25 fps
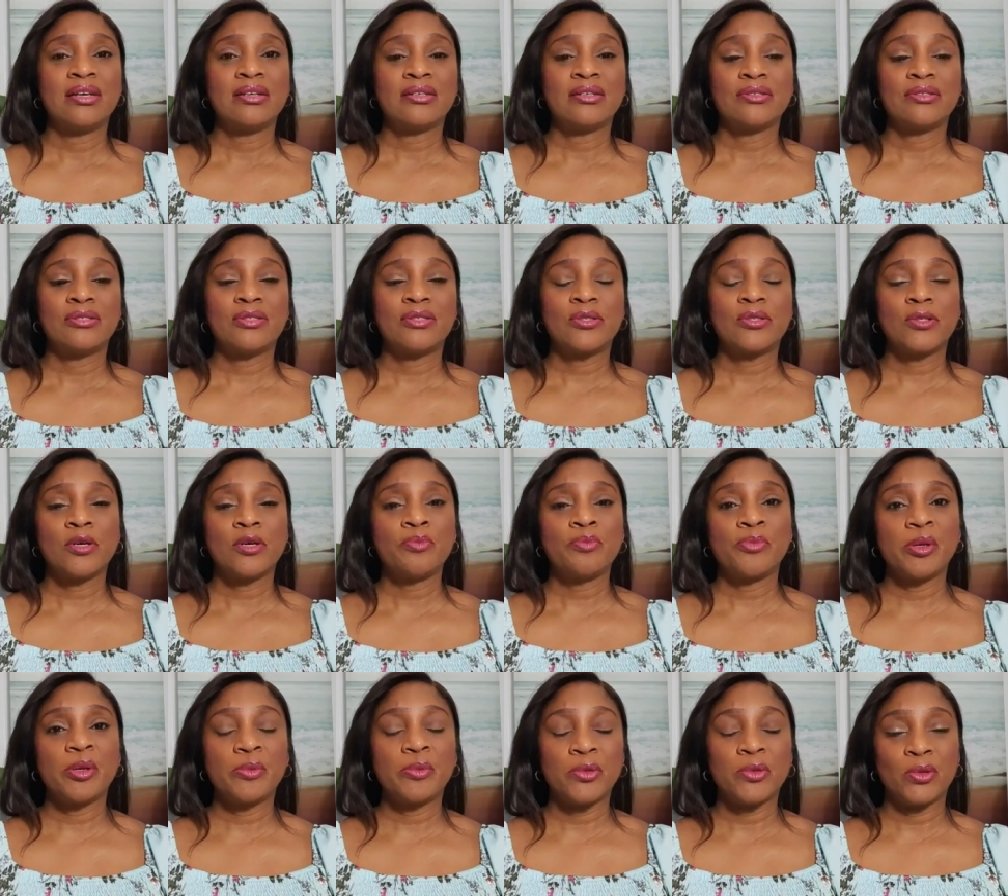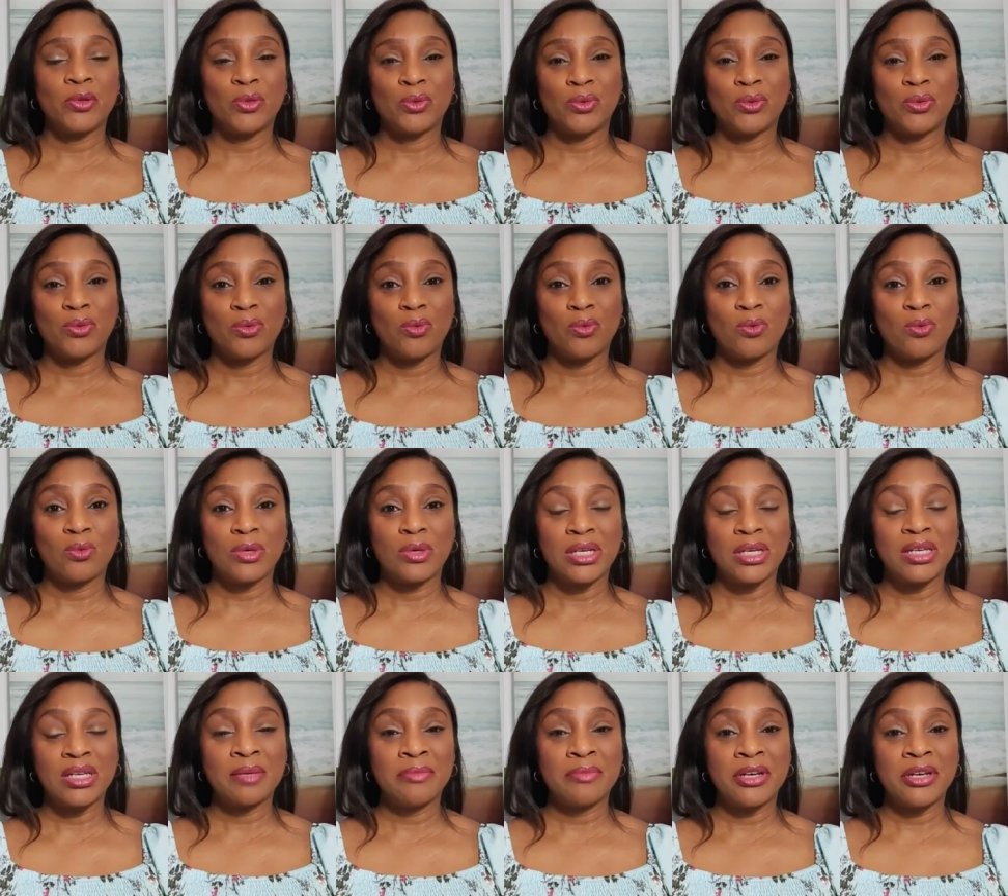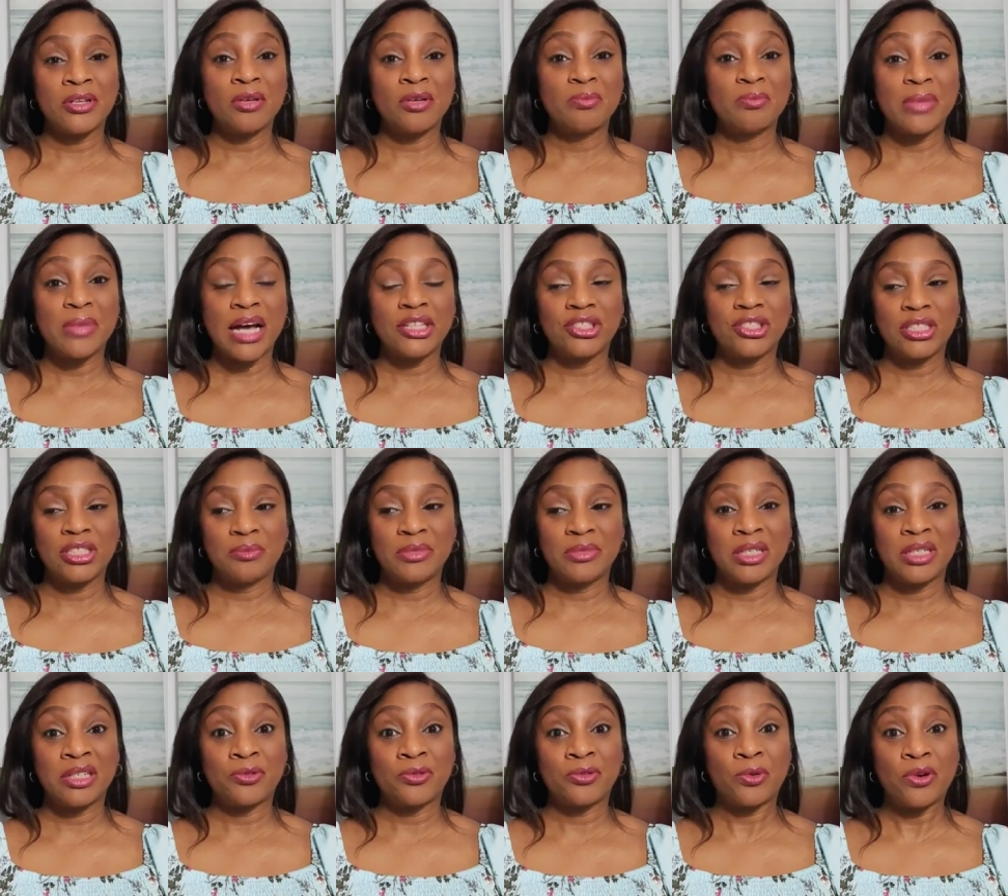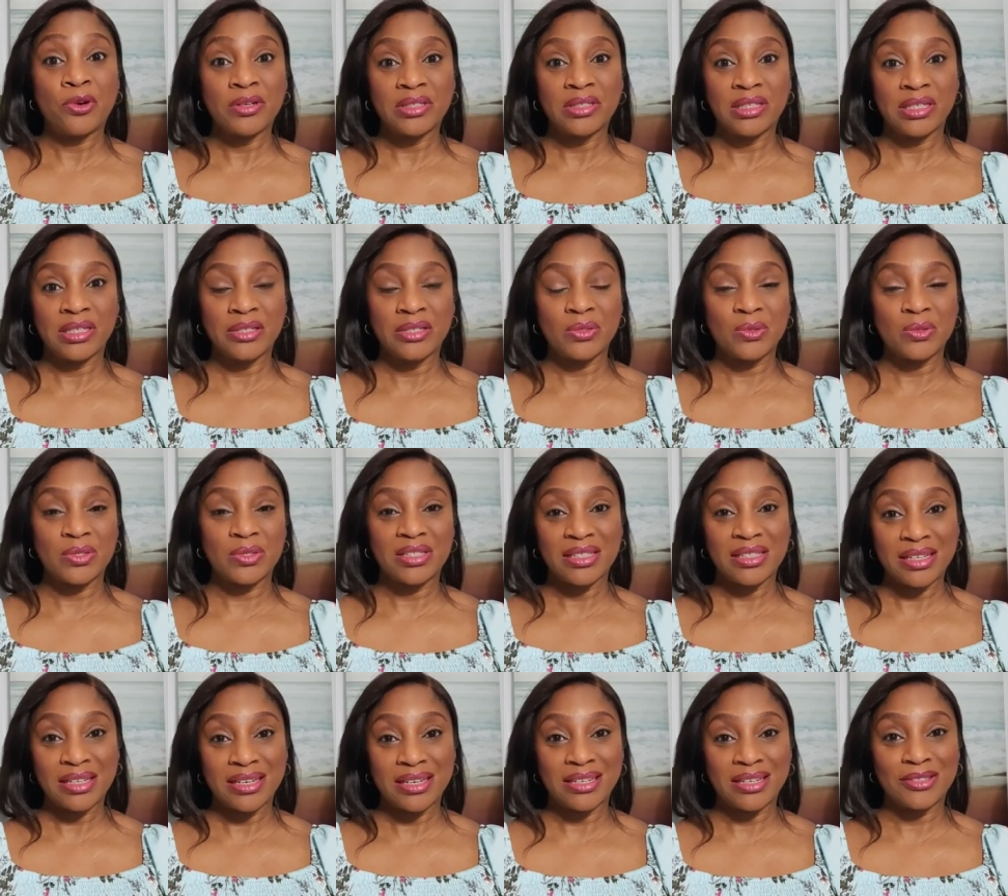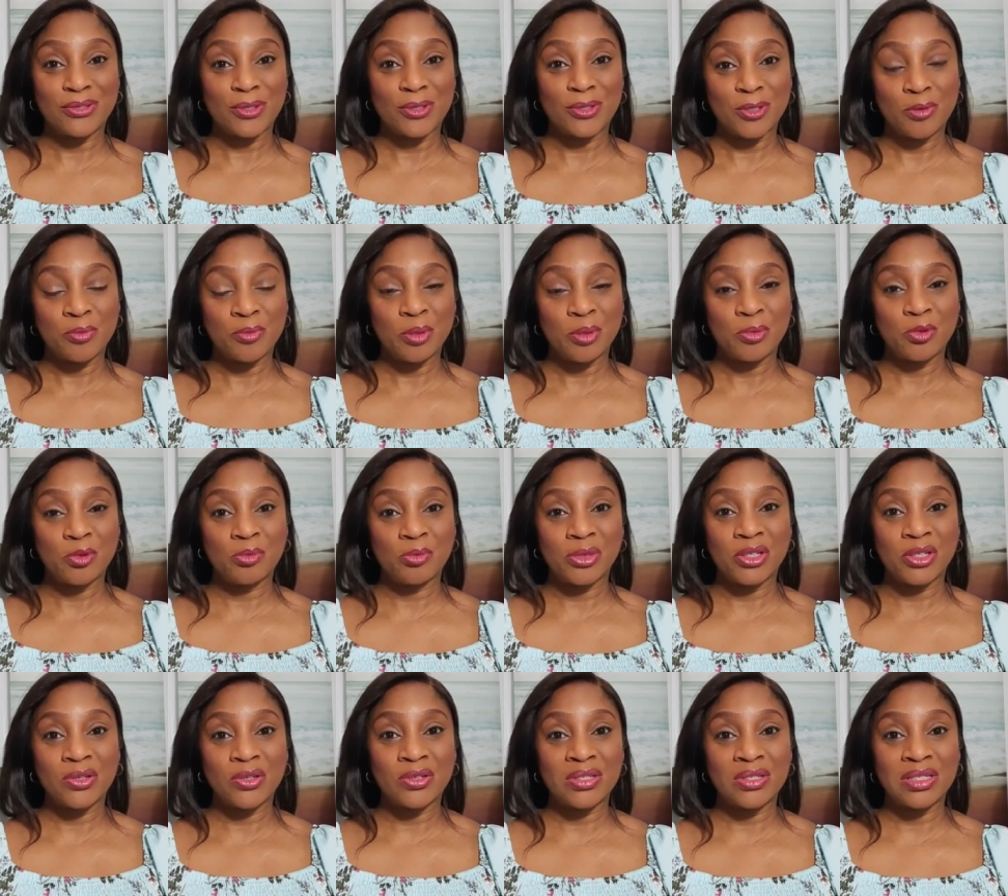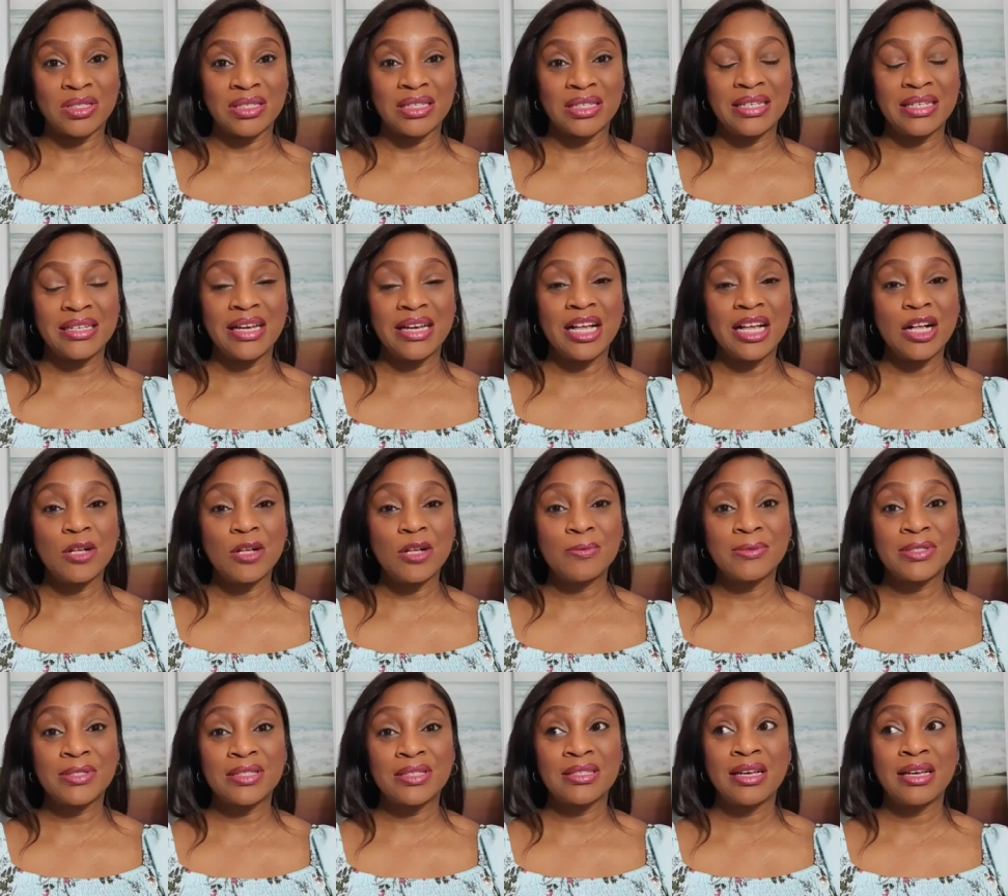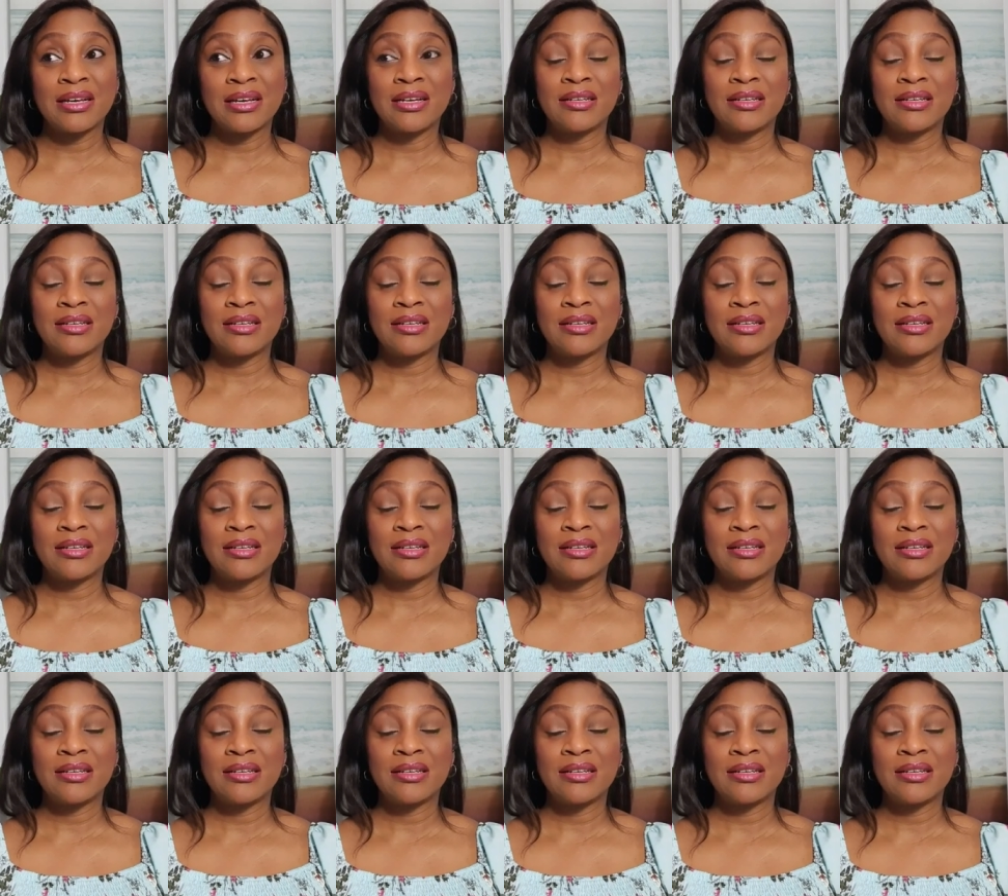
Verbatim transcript: Some people... It may not actually be a wrong thing to say to some people, because it helps